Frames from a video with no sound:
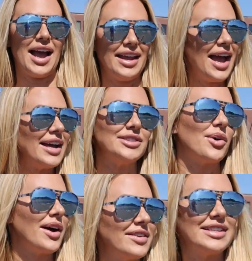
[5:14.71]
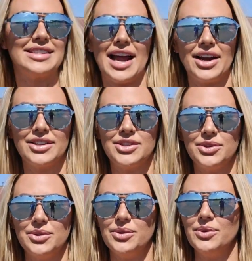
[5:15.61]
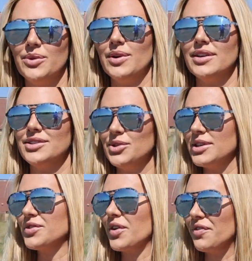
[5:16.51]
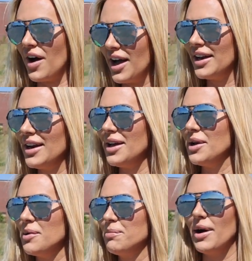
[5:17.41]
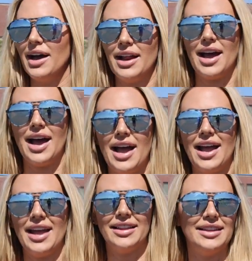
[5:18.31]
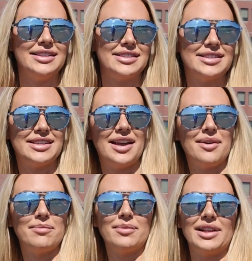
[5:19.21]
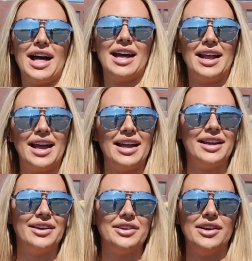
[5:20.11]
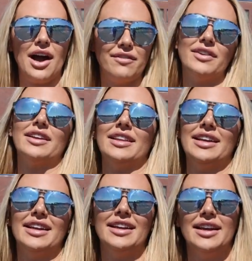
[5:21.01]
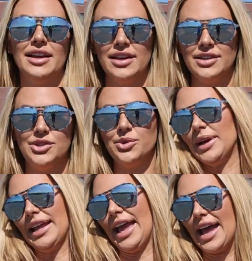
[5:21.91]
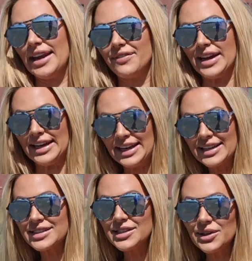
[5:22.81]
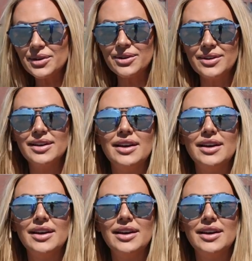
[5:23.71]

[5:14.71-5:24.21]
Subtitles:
Yeah, I don't have a desire to do this for fun, but I at least am glad I could confidently do it again if I needed to.